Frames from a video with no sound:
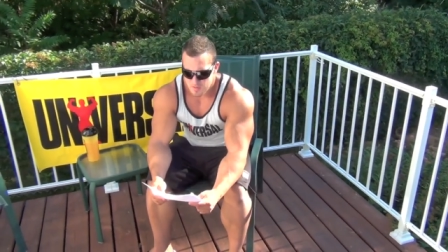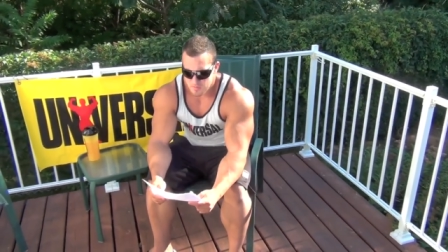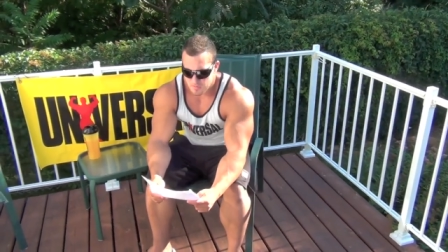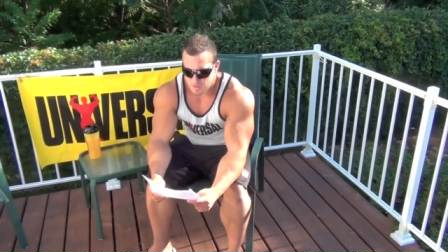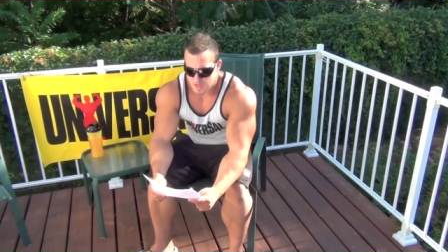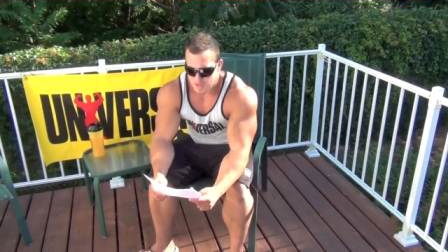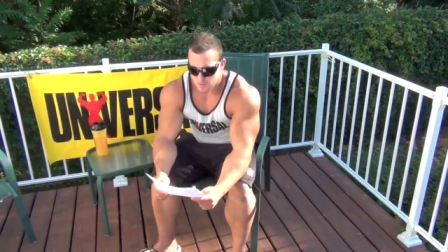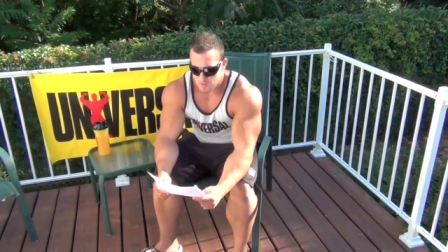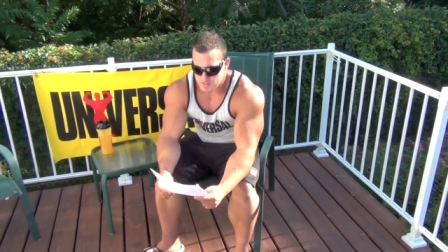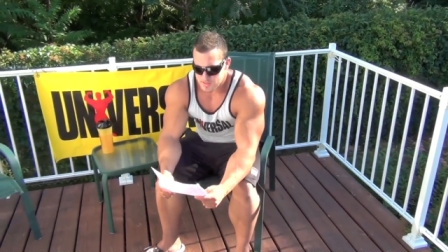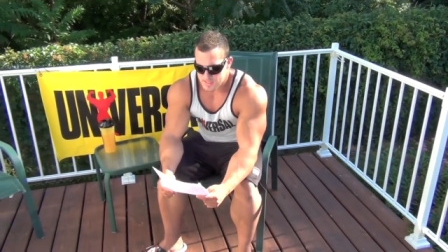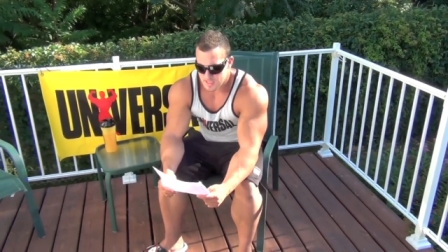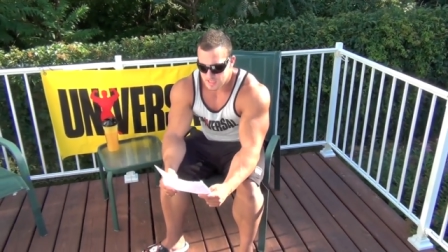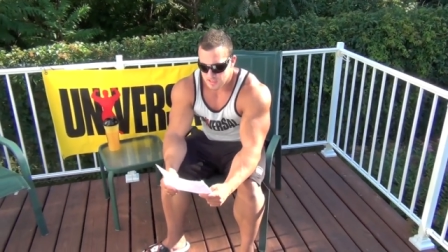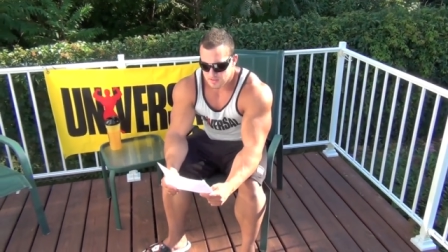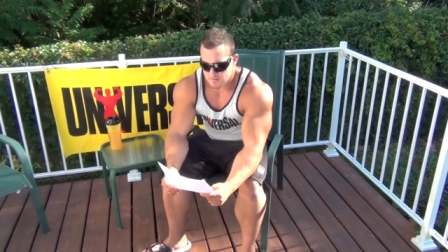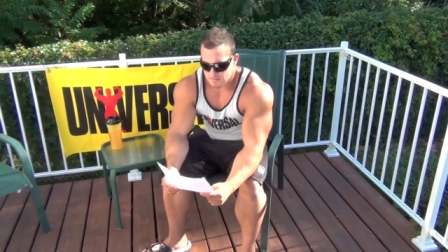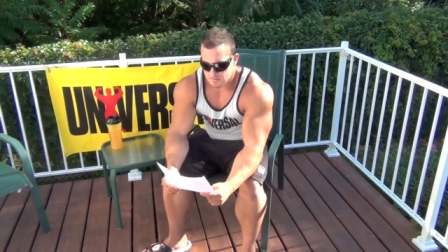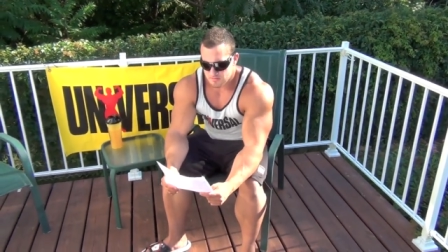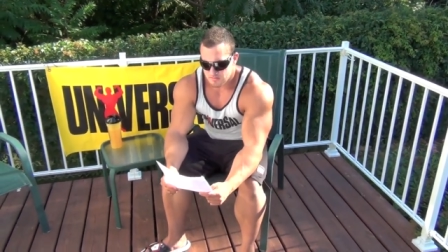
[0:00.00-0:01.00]
But I was
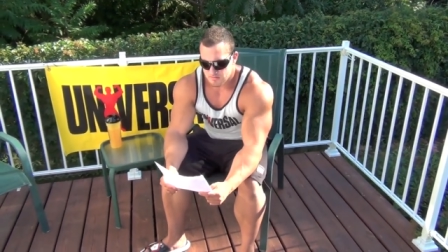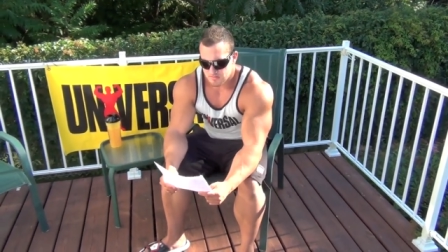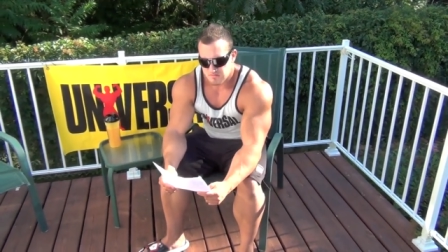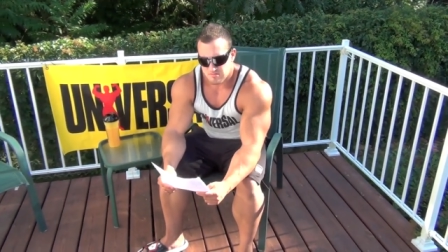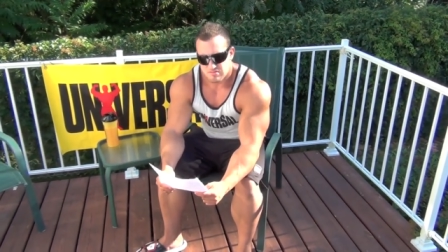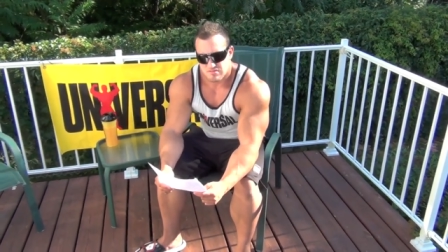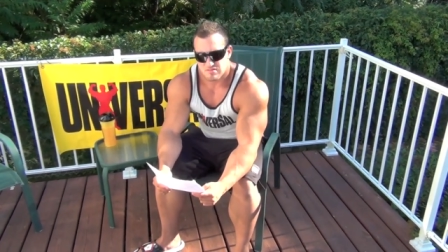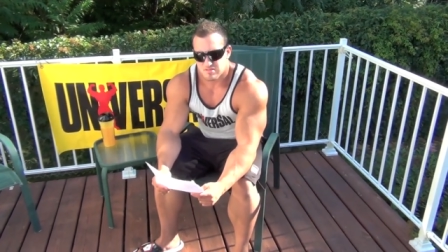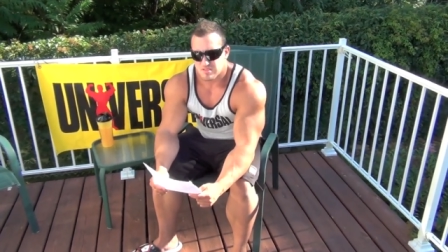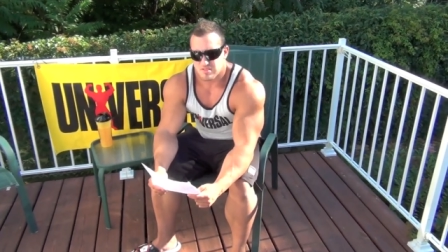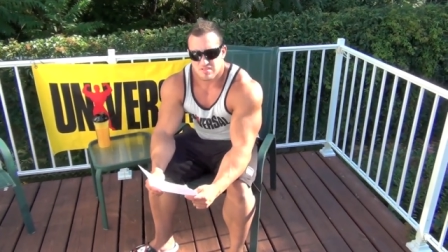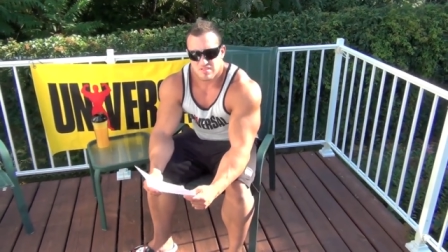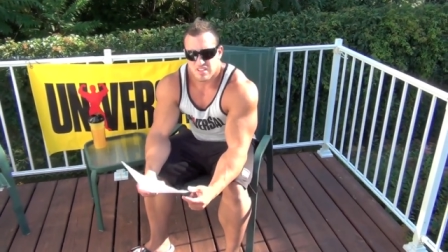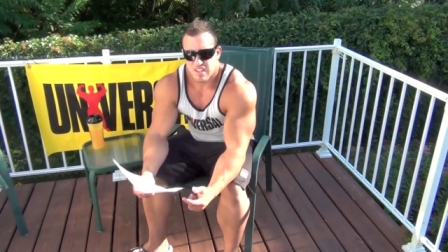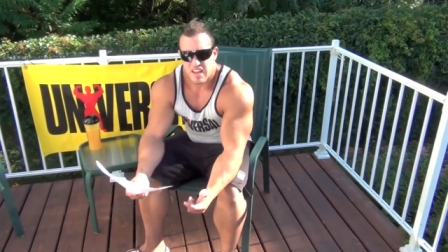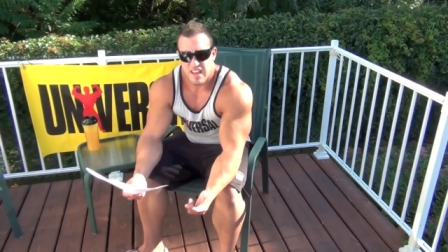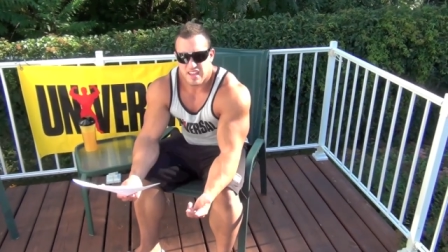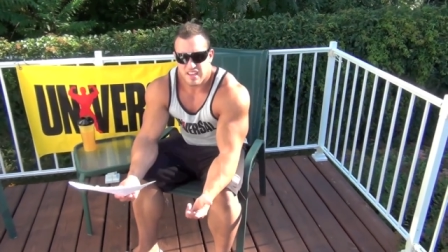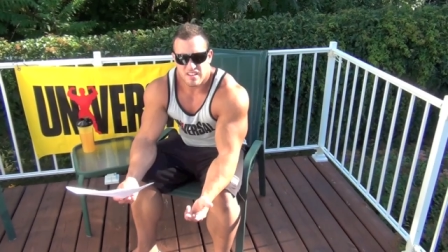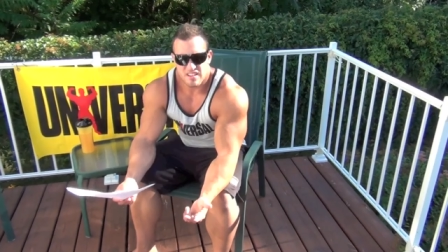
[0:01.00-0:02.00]
like,
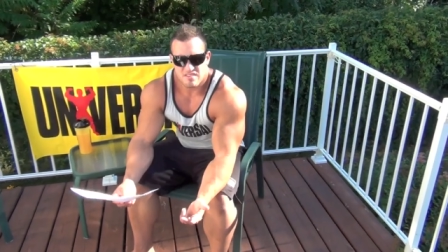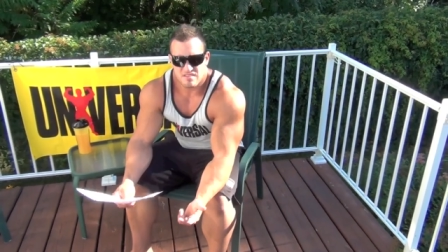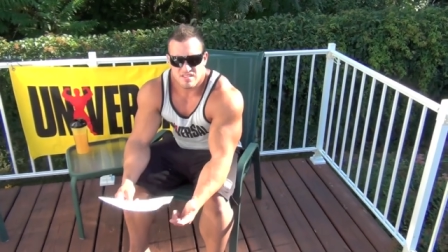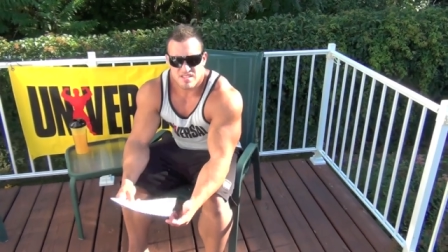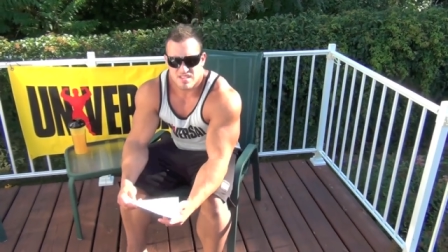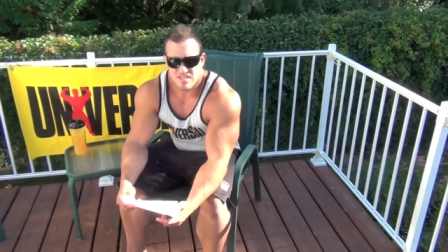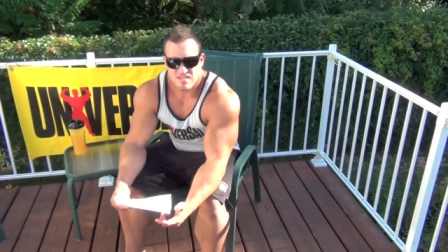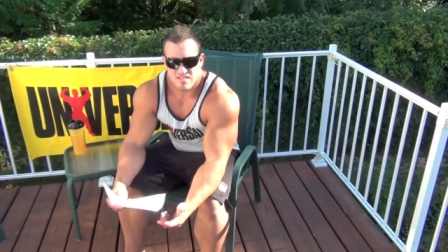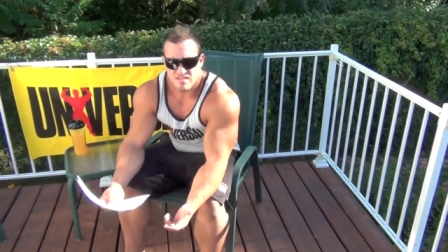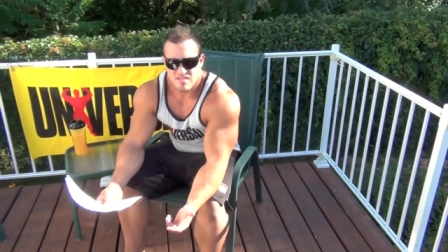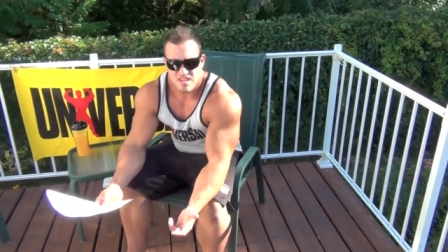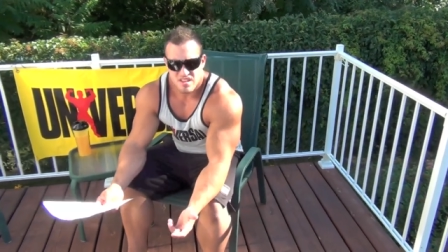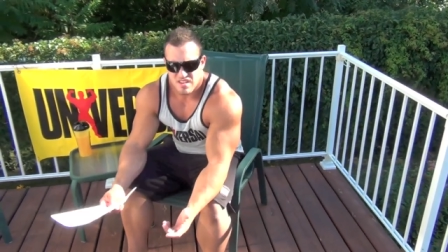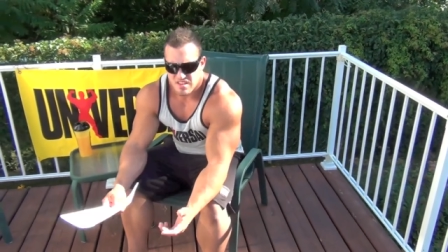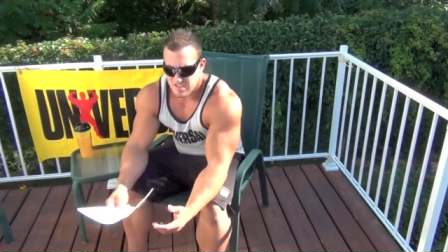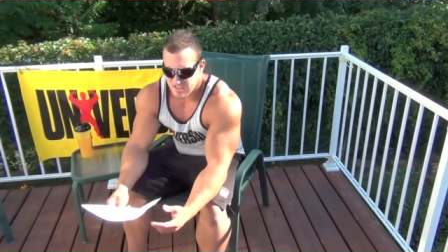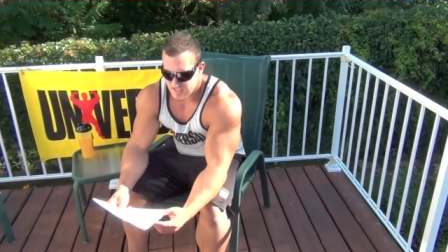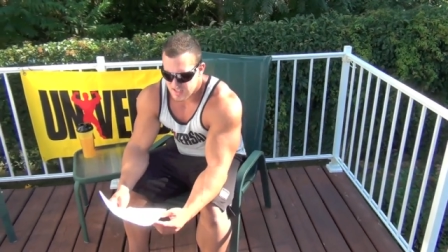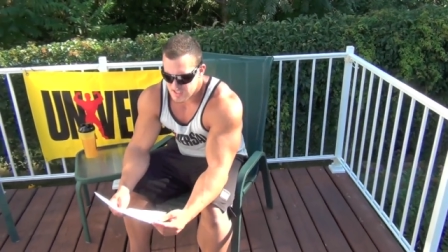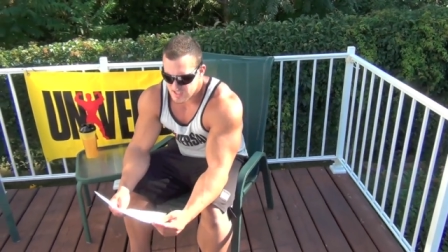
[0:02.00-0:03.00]
like it's,
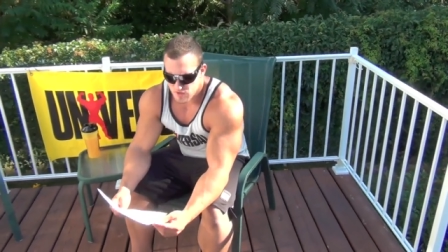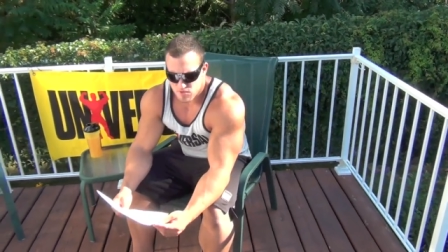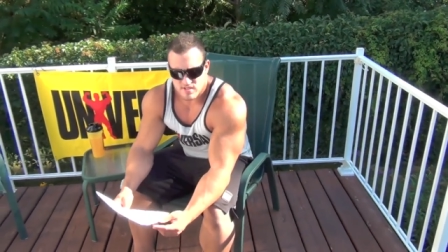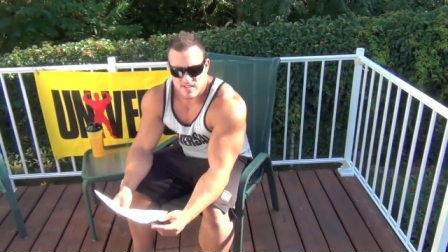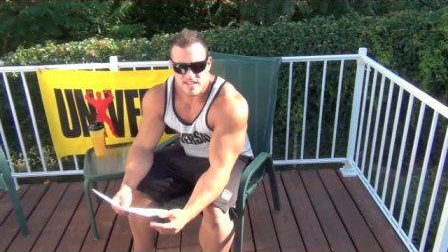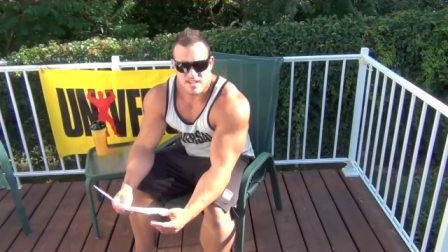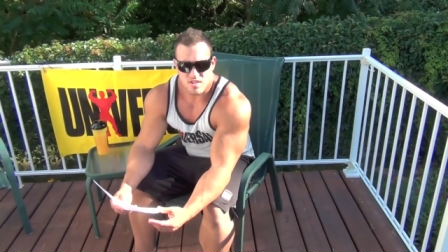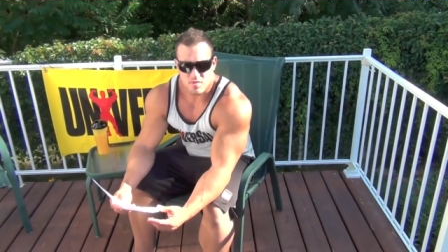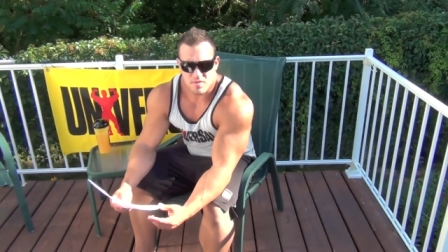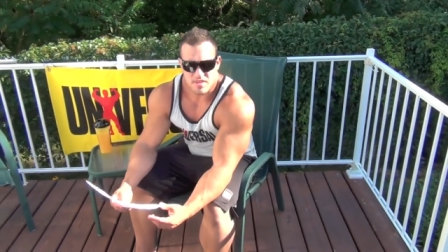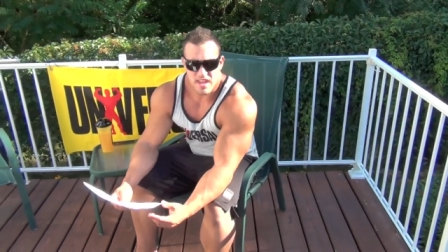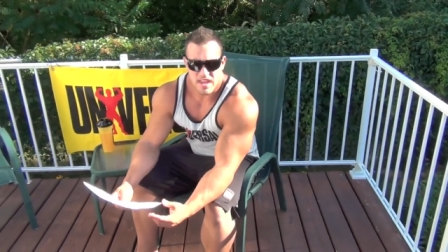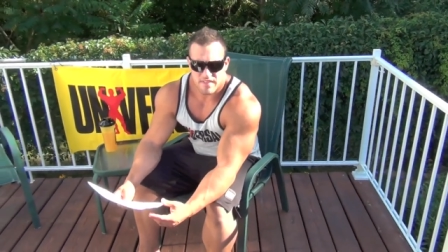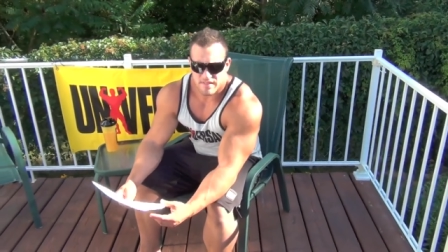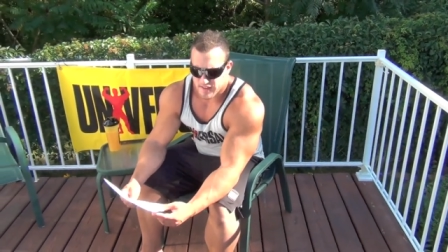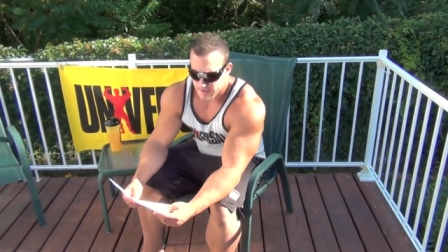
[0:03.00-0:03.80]
it's useless to be that